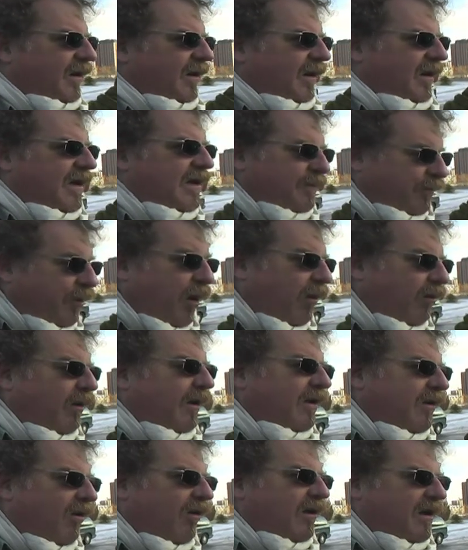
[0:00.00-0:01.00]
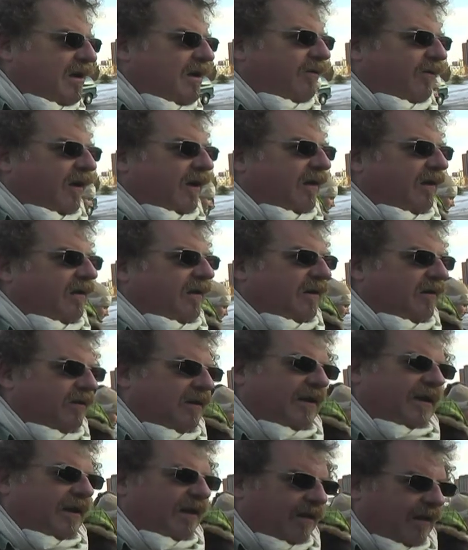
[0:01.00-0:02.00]
He's probably not even a
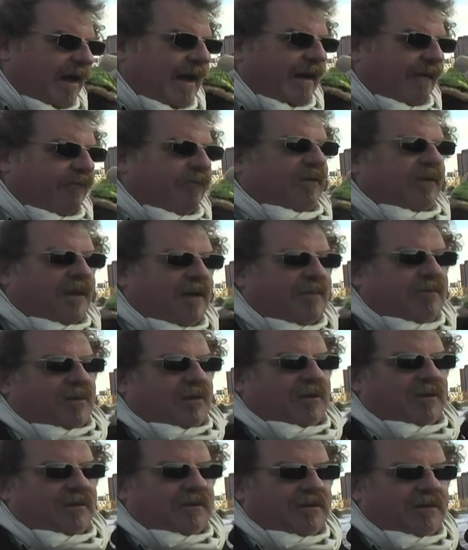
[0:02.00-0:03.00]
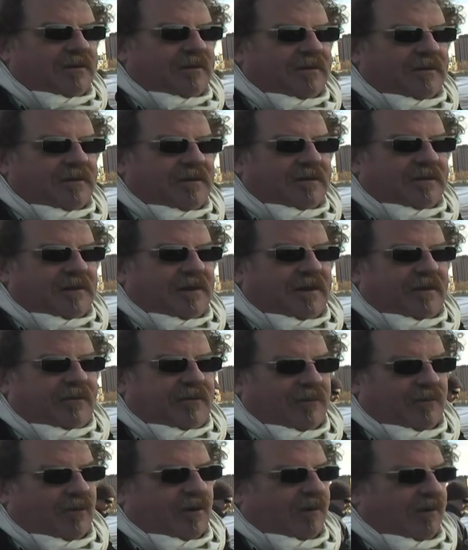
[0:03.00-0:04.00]
really left liberal,
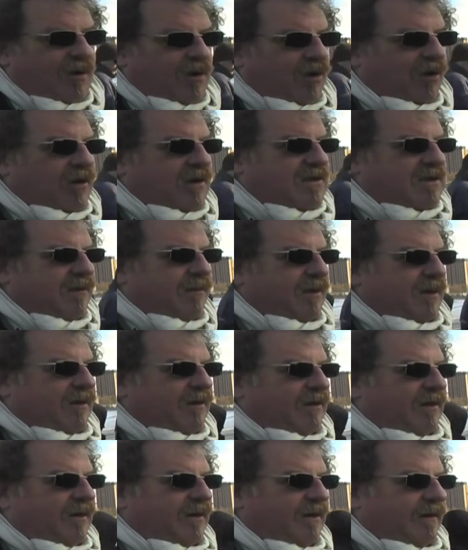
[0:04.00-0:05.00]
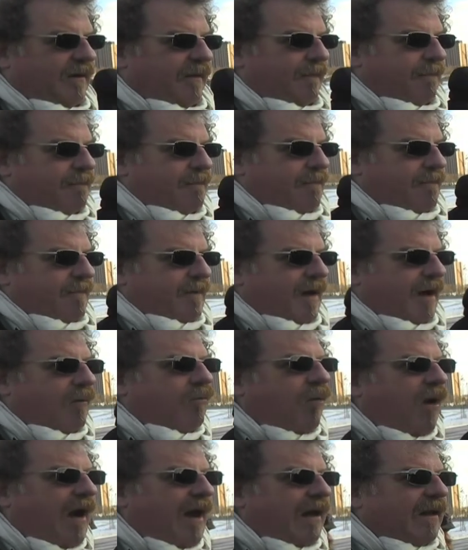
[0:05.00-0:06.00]
if you want to be honest about it.
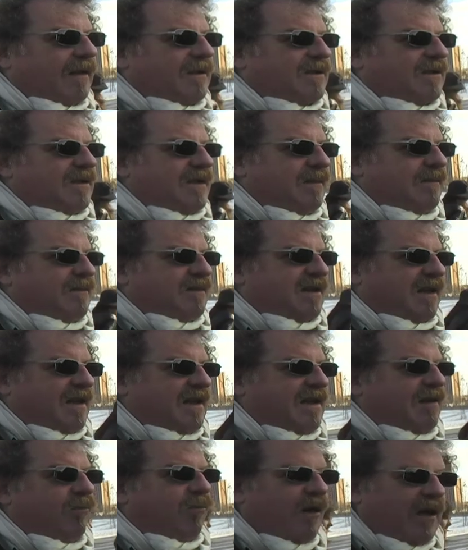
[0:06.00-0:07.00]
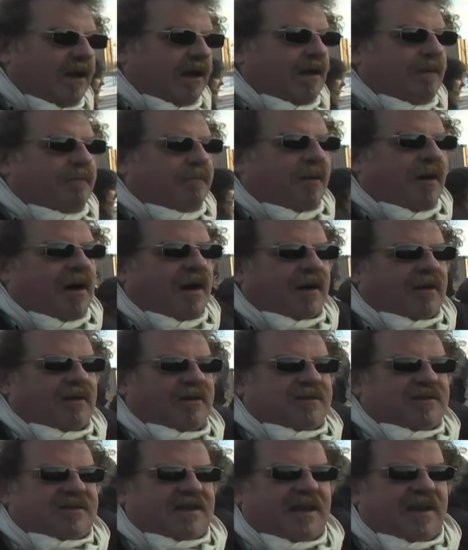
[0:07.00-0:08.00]
And while it seems that he will embark
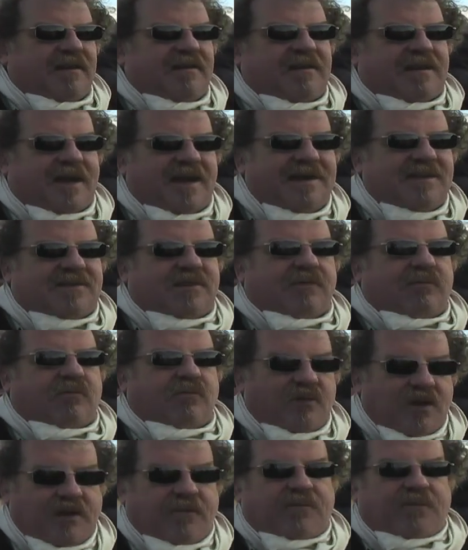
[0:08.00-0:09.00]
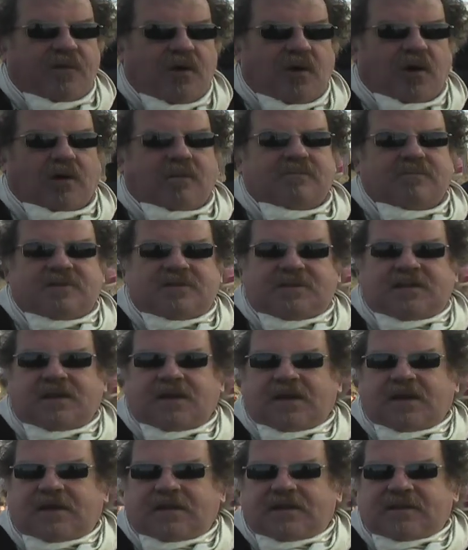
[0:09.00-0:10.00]
on certain kinds of reforms,
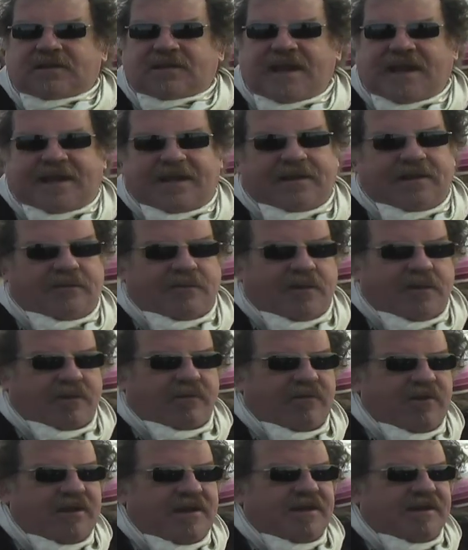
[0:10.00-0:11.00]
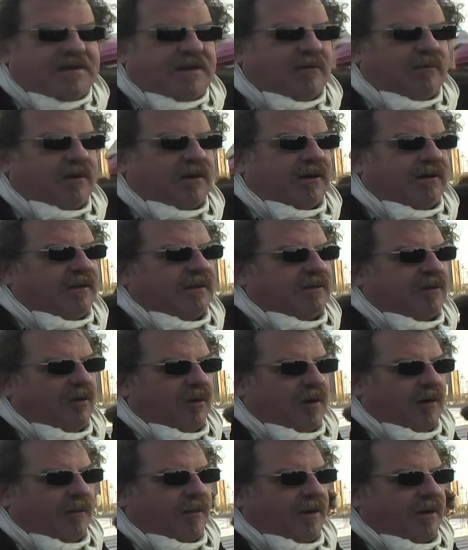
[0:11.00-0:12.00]
the second of the R's I wanted to
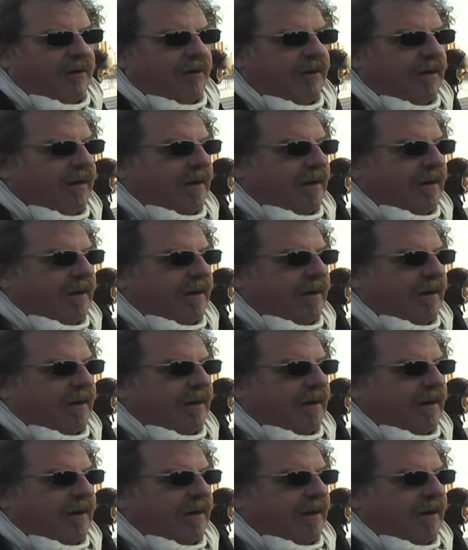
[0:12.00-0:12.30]
talk about,